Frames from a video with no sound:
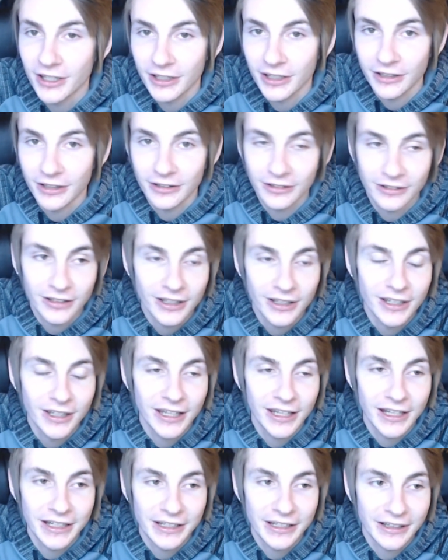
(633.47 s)
in
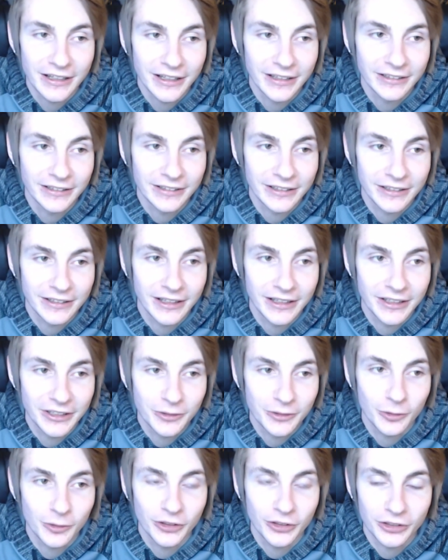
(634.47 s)
89 and
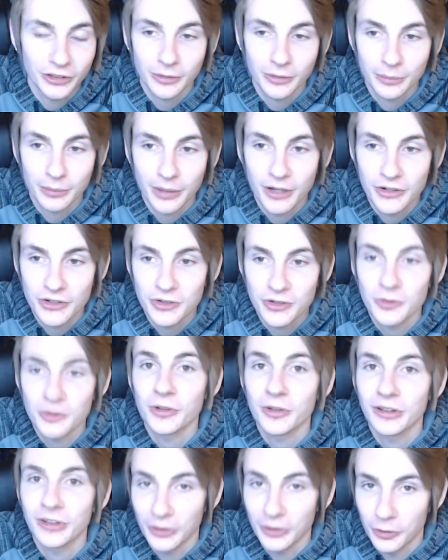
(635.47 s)
91 compared to
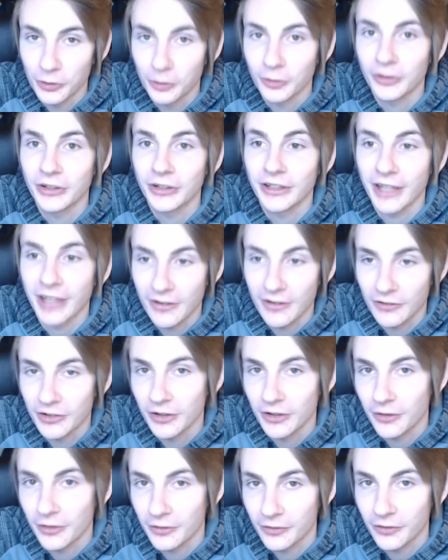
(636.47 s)
literally
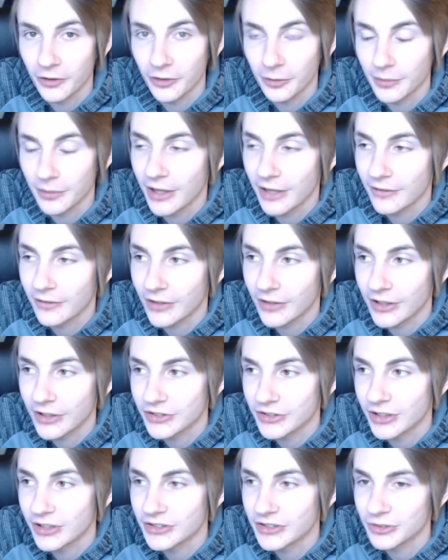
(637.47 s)
every other film in that
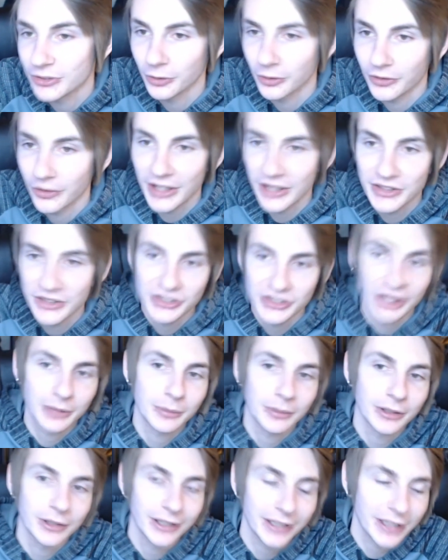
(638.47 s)
franchise, or that
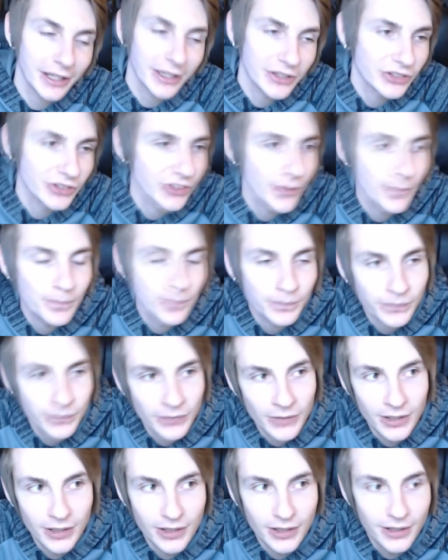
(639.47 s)
segment, I guess.
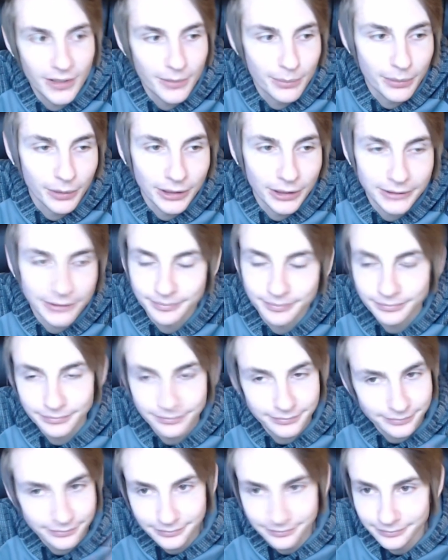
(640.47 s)
But
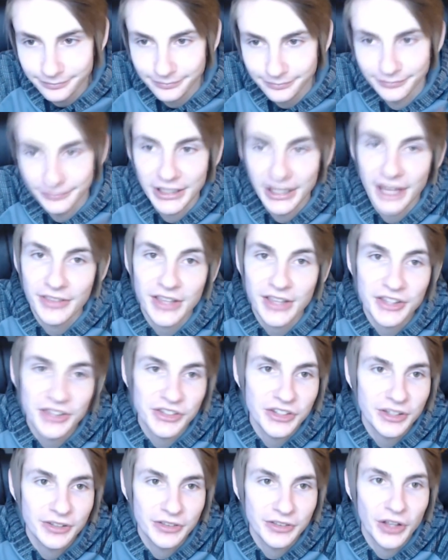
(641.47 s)
yeah,
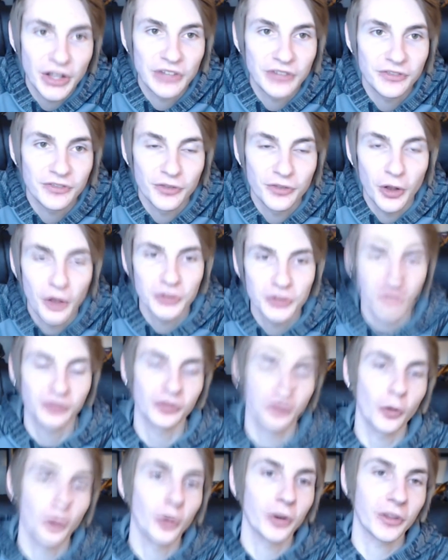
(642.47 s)
that's it. Those
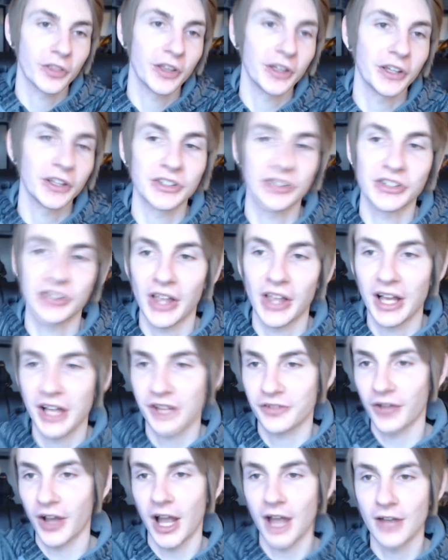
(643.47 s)
4 things
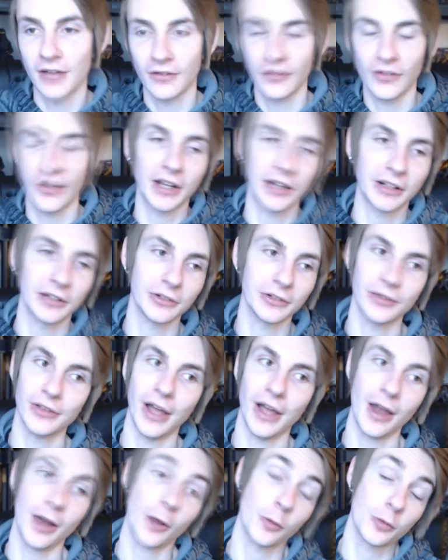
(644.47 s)
/ 5, if I include
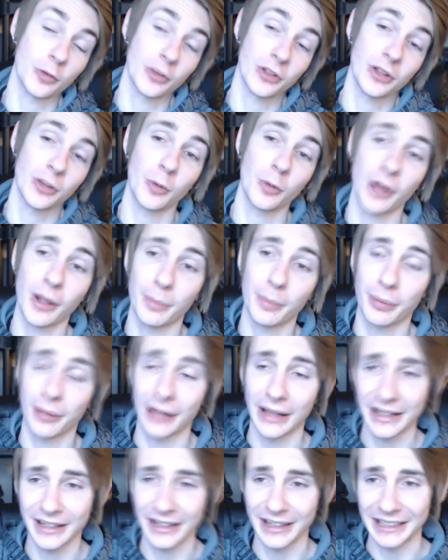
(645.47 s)
that, are really what I
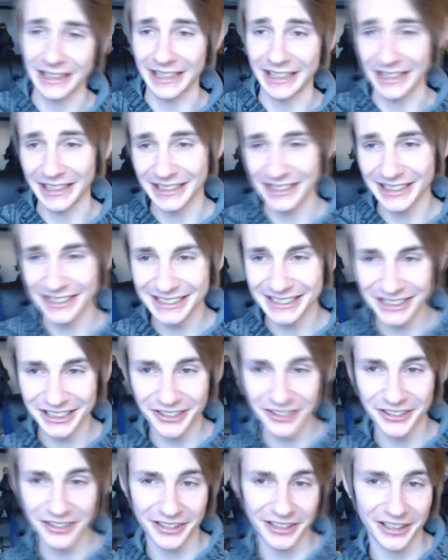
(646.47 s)
plan on getting this
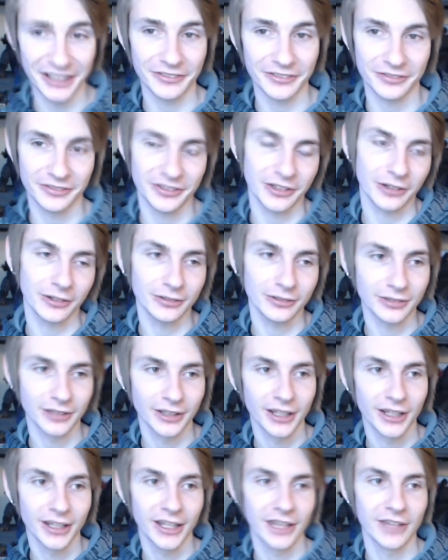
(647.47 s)
year.
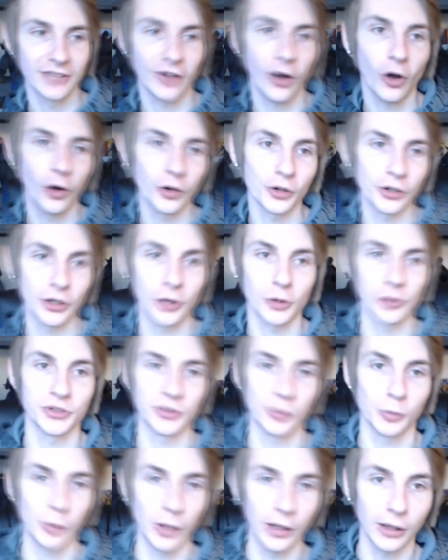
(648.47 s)
If all
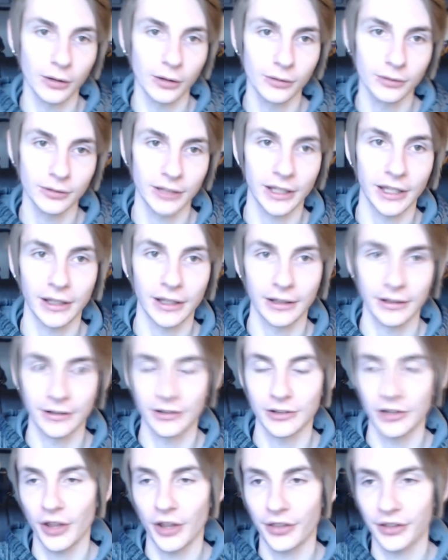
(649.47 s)
goes well and
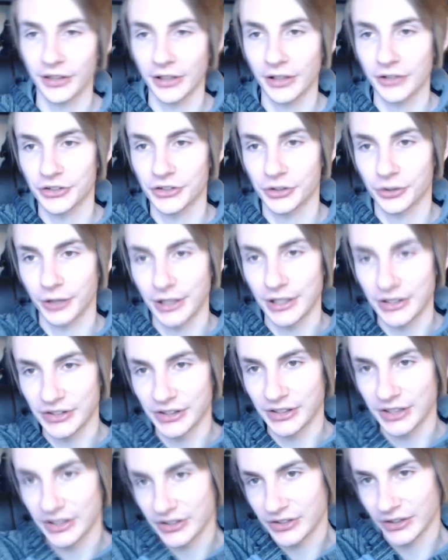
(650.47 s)
nothing else
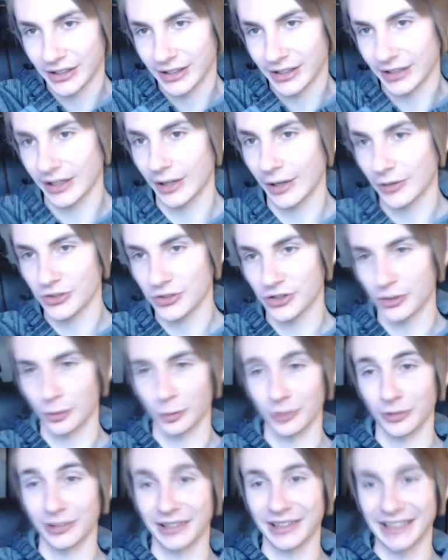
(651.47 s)
crazy gets like announced or
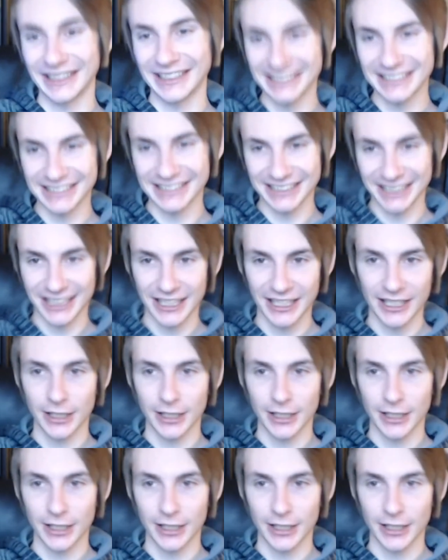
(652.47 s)
released.